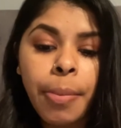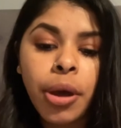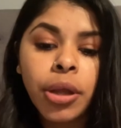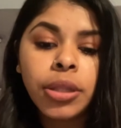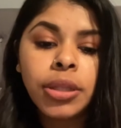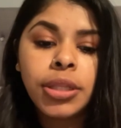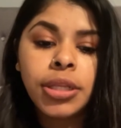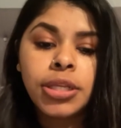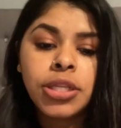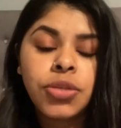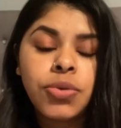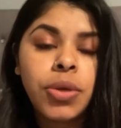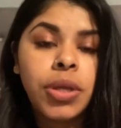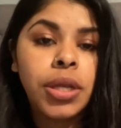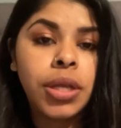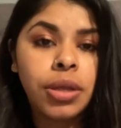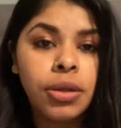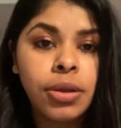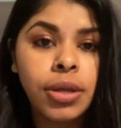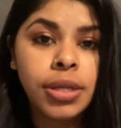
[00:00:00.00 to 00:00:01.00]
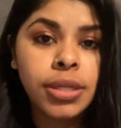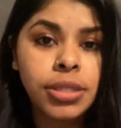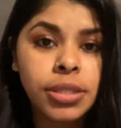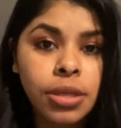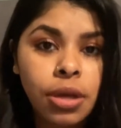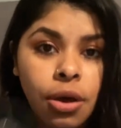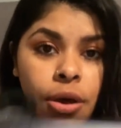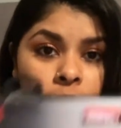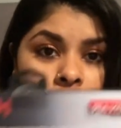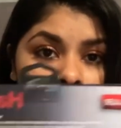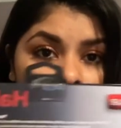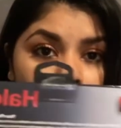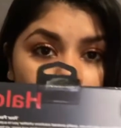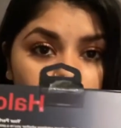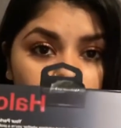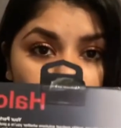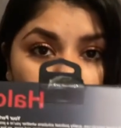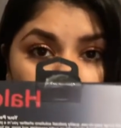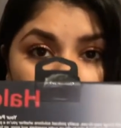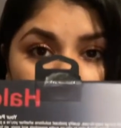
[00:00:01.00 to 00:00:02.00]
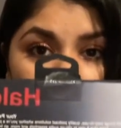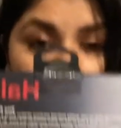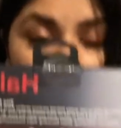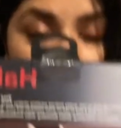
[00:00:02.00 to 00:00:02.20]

this right here. It's called Halo Light.